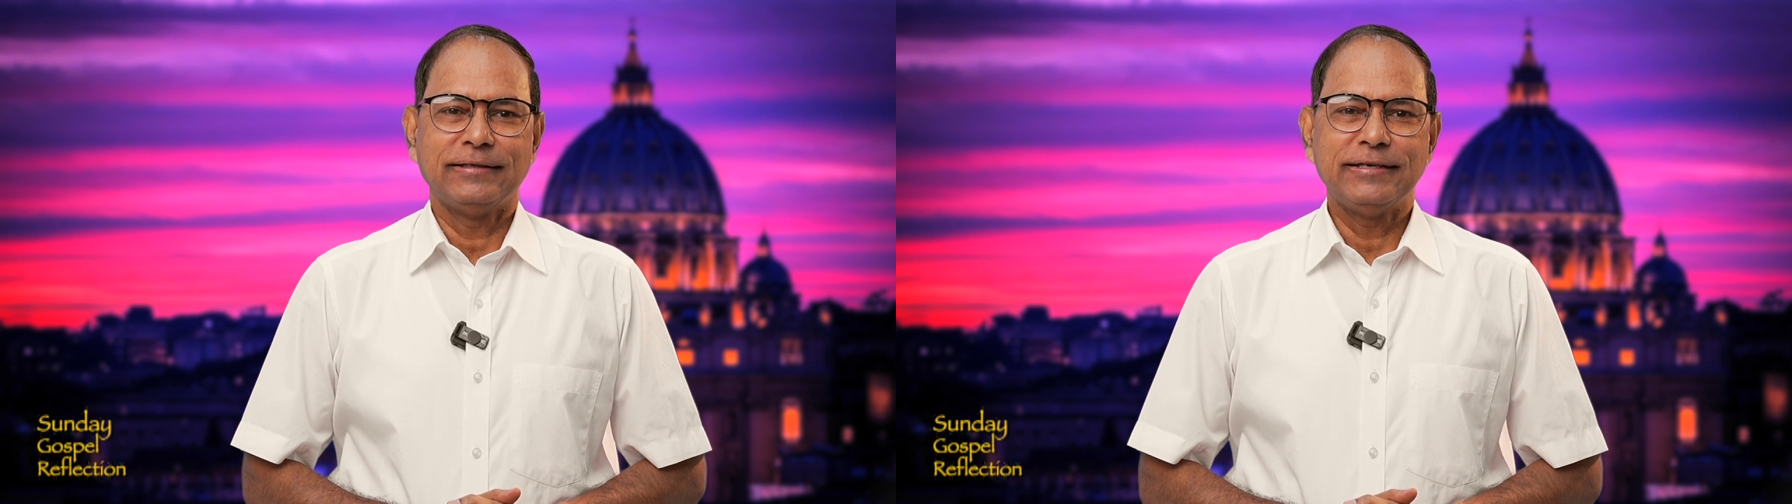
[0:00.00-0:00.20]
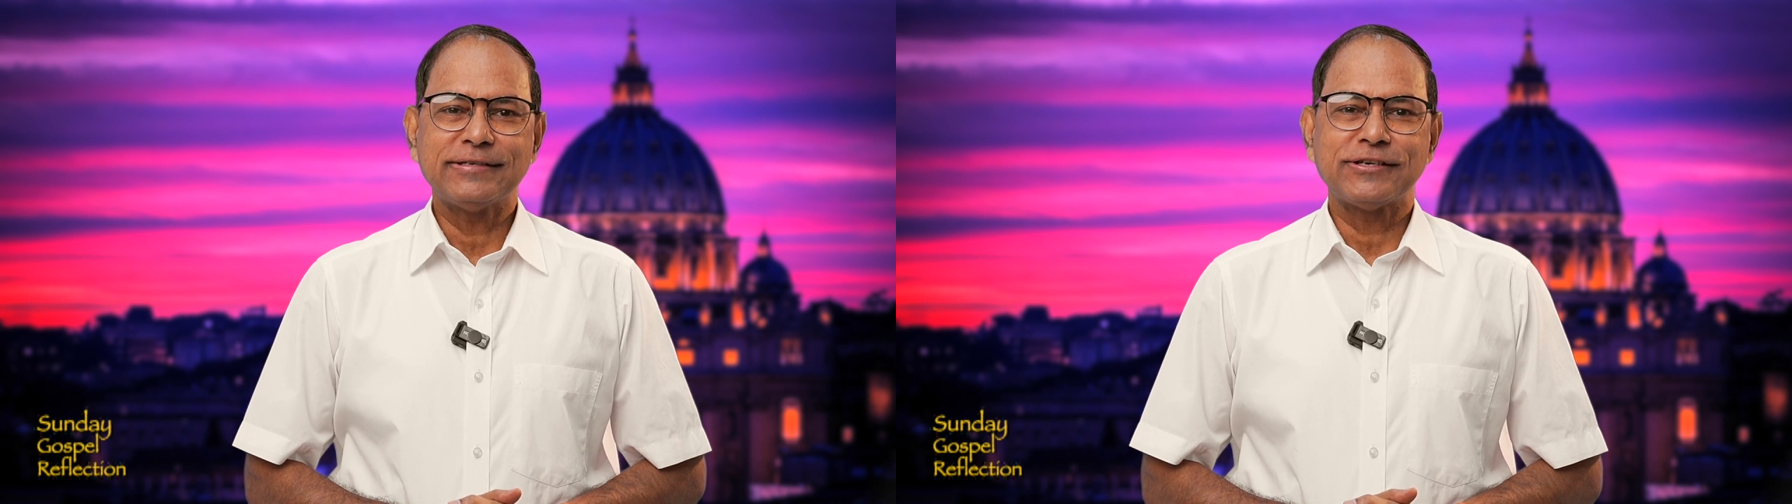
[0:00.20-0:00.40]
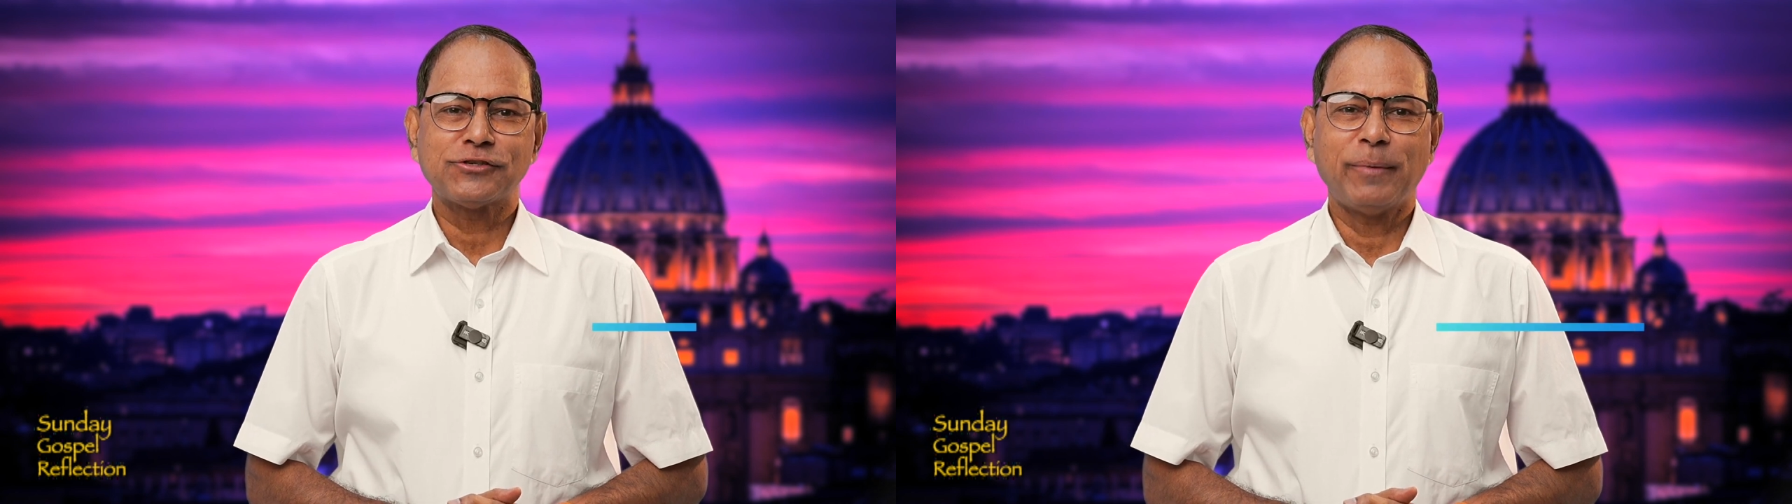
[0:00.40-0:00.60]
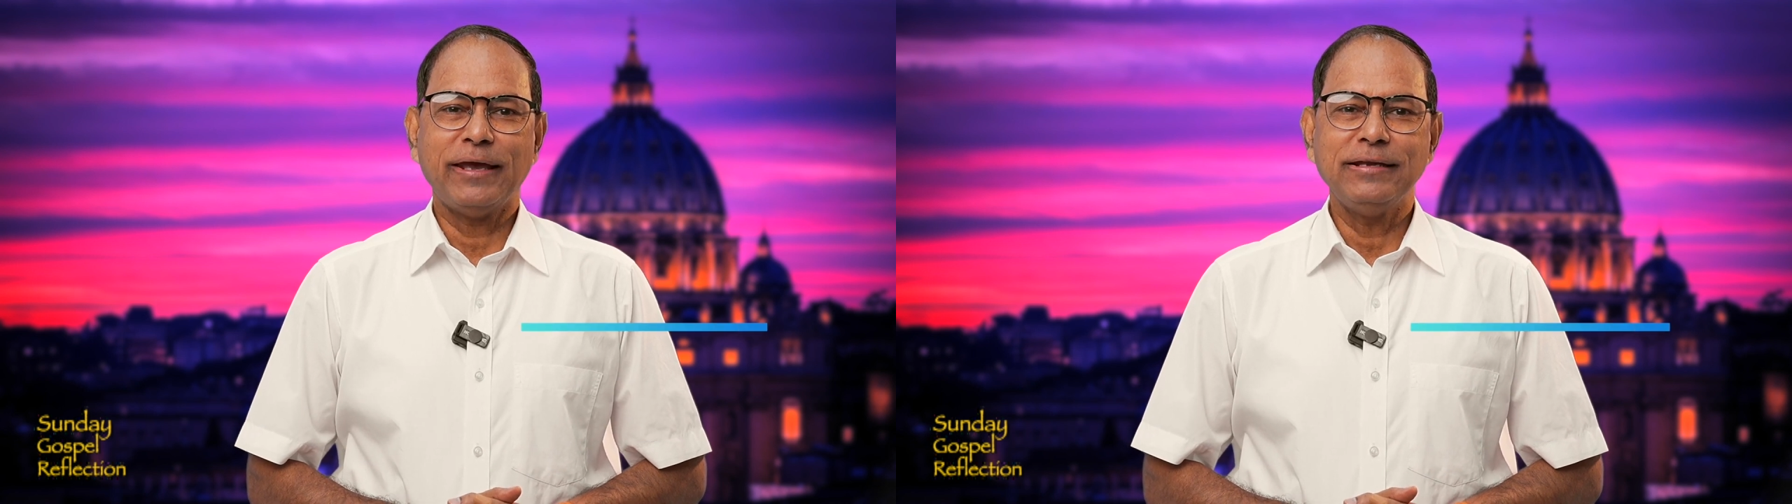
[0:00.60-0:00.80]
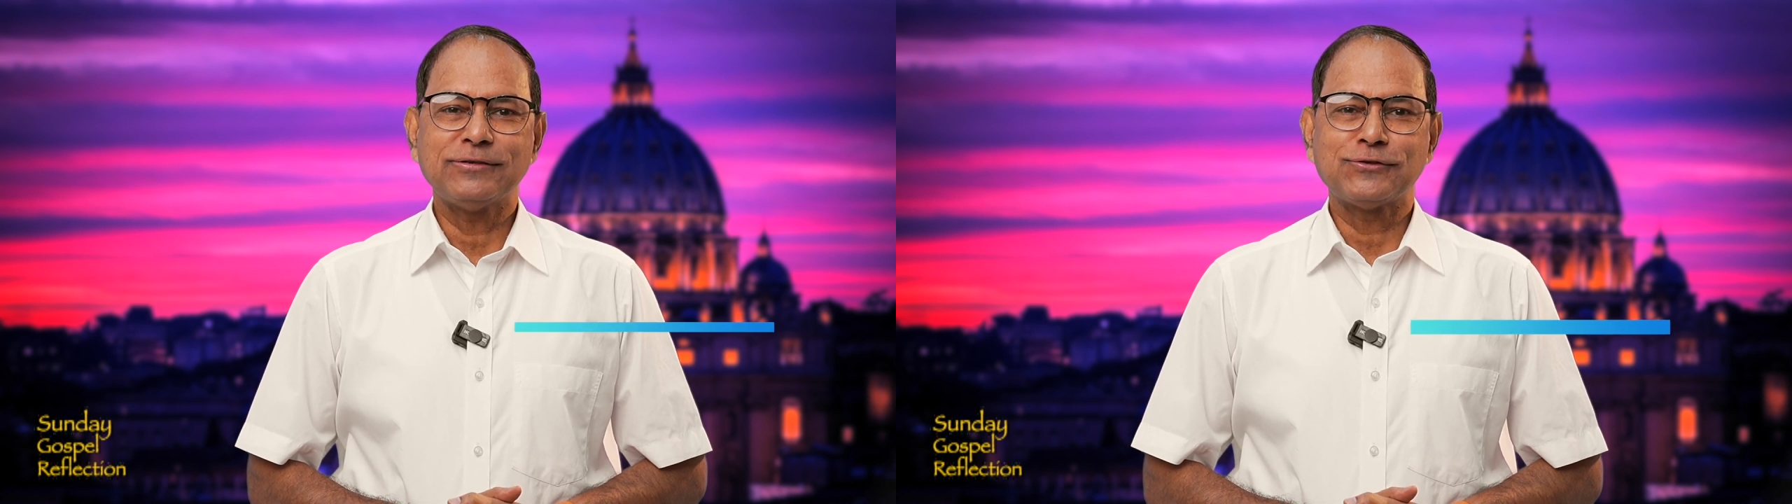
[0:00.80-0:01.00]
Jesus
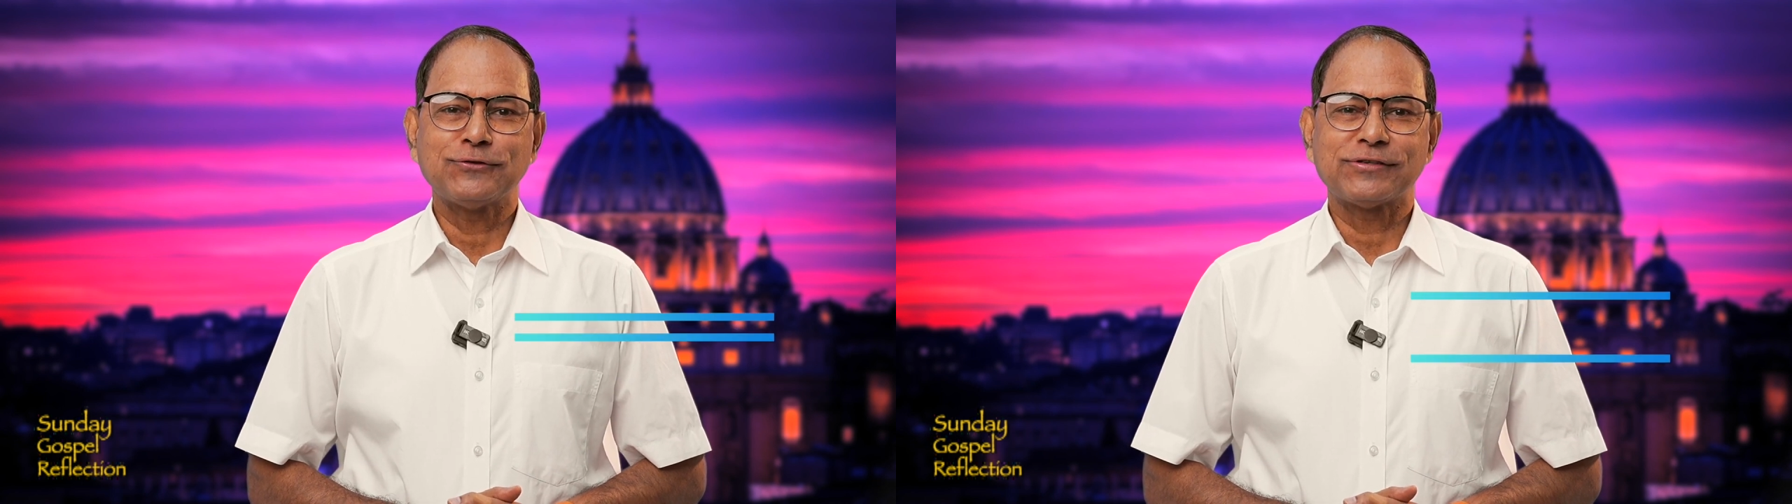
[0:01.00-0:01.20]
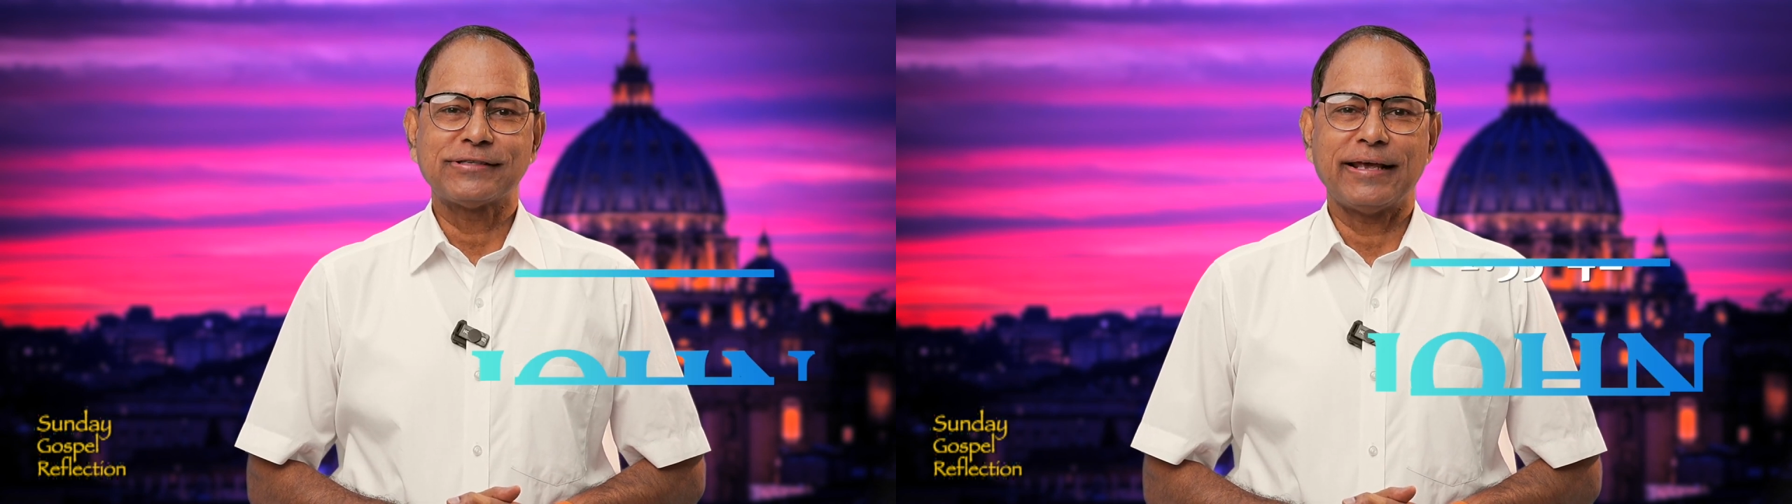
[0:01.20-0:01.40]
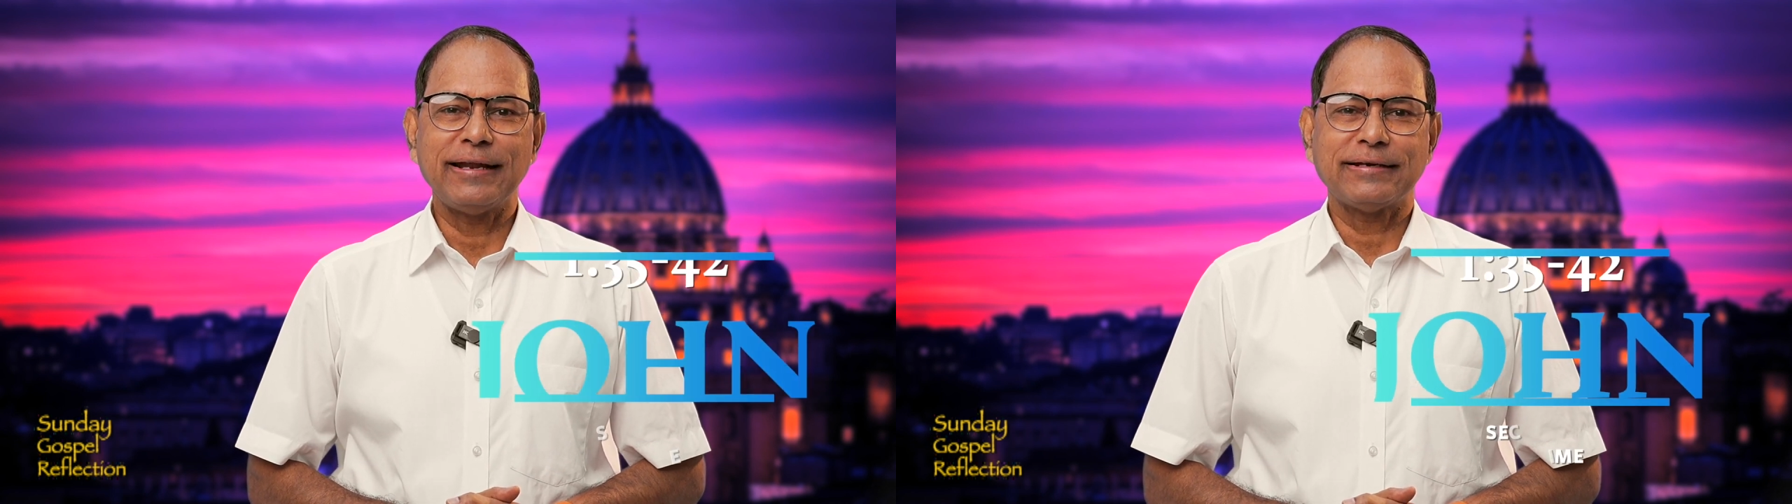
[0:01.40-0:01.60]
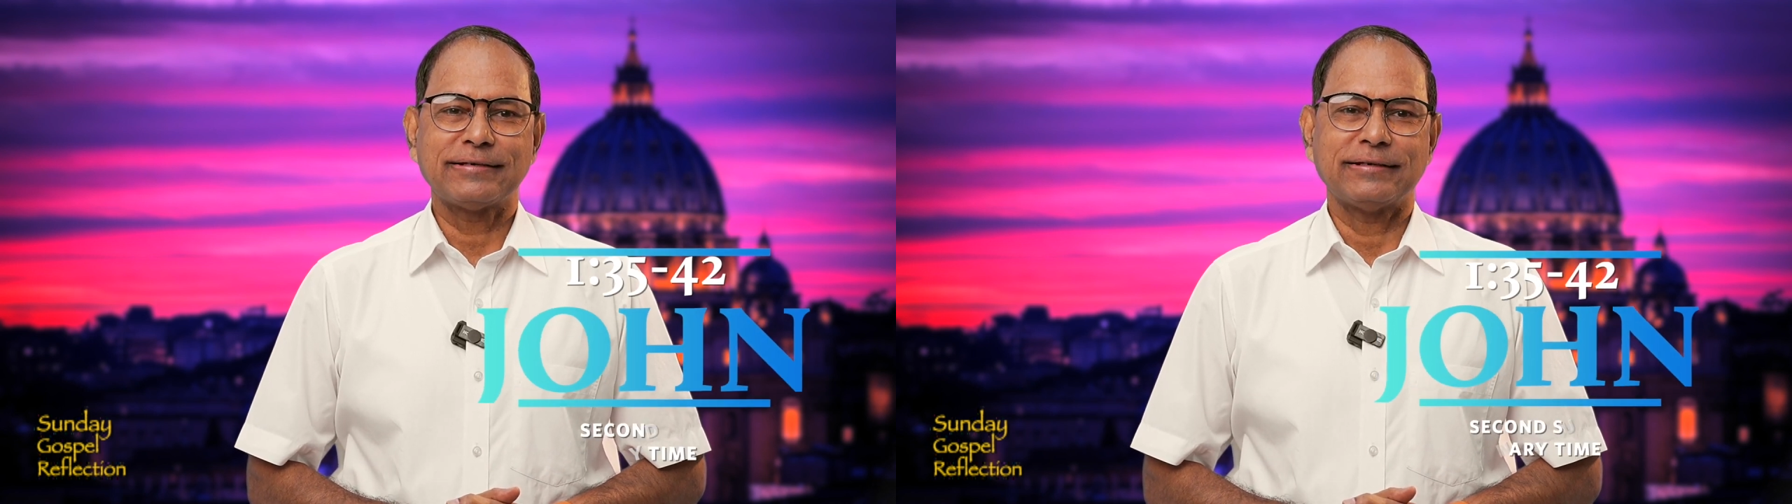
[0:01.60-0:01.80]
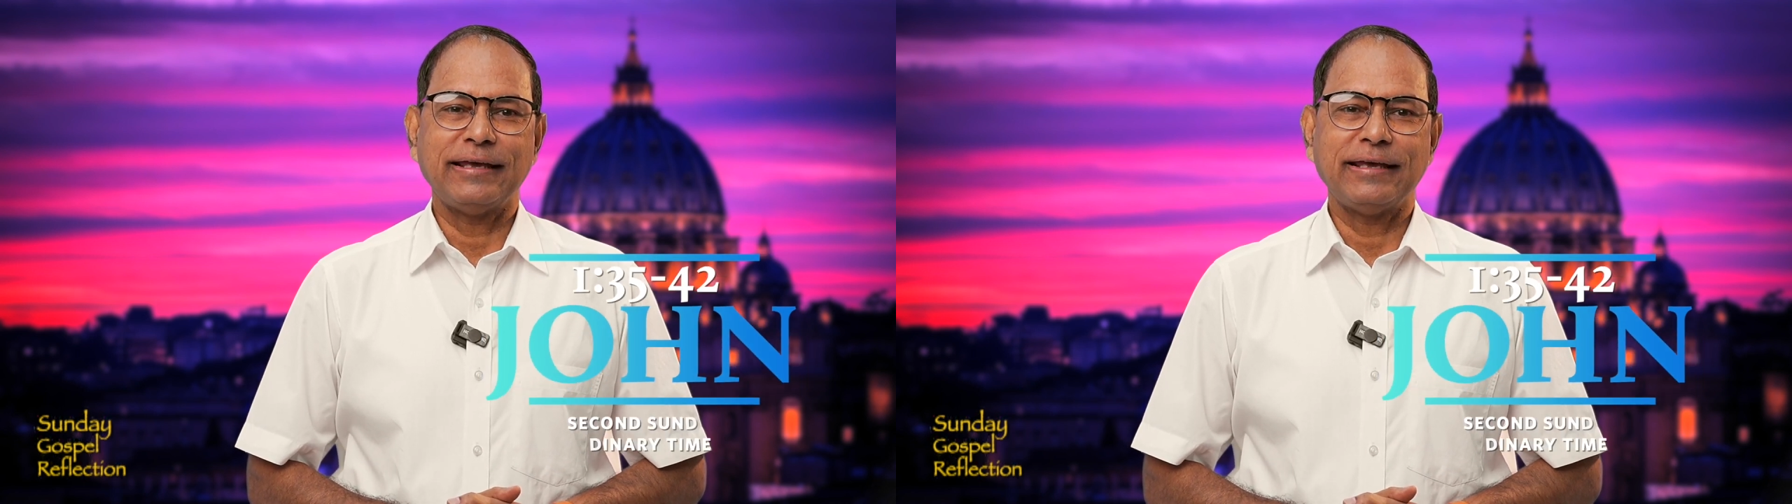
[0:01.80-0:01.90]
begins to select